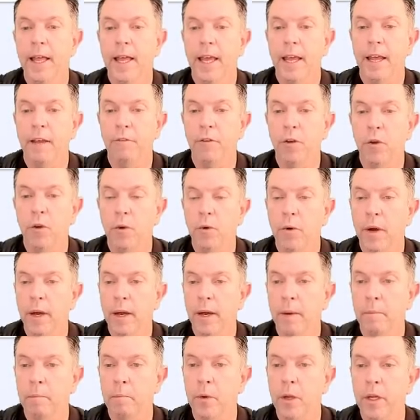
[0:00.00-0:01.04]
If you,
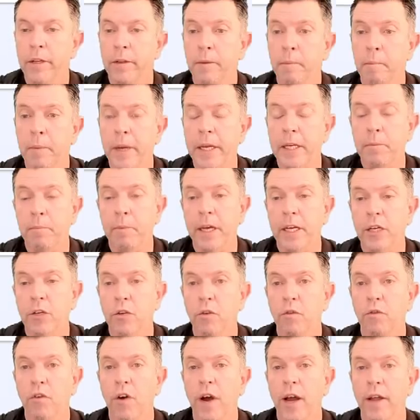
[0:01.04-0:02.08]
the best place
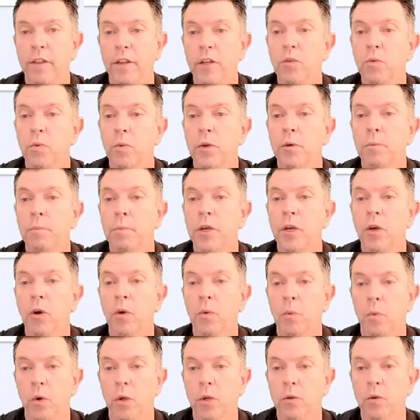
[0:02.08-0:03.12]
to find this would be
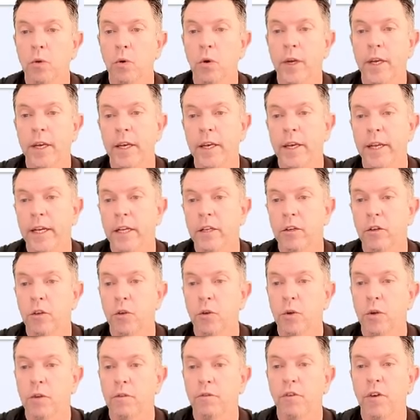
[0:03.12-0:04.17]
on WorldCoin Index.
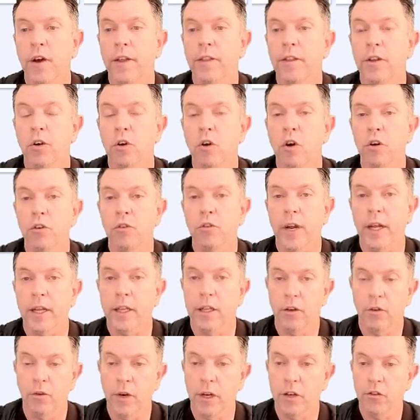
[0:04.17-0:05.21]
You could find the contract
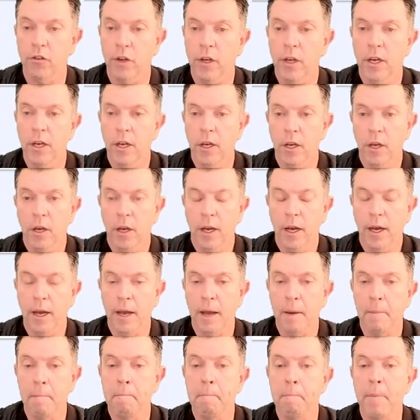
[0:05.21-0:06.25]
address.
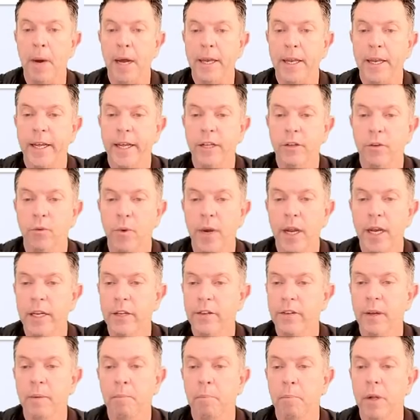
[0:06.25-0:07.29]
But it's really
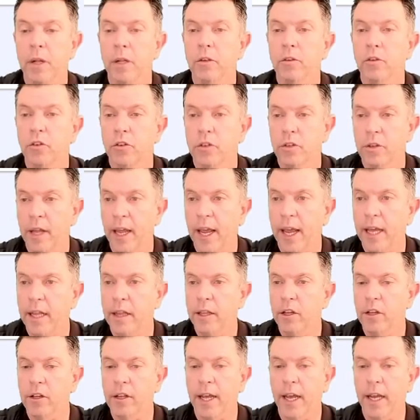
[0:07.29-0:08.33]
simple. Just add
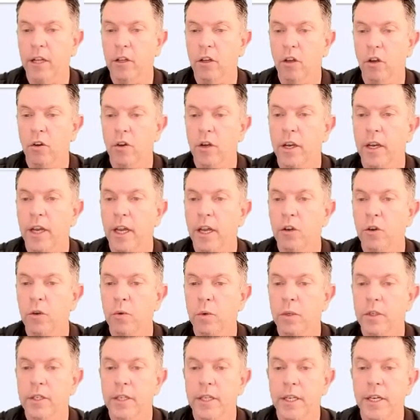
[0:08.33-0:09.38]
the Cake token and you
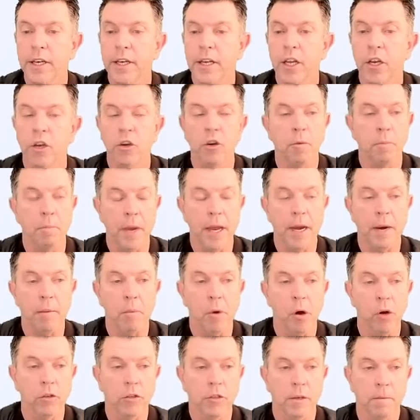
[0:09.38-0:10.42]
will see it in your
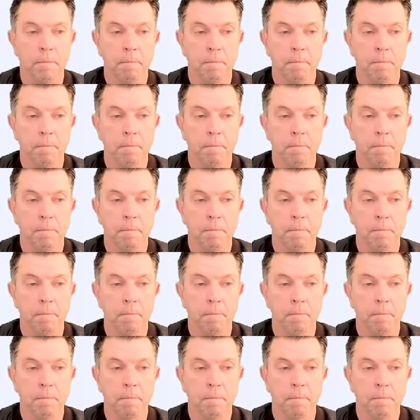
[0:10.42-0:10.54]
MetaMask.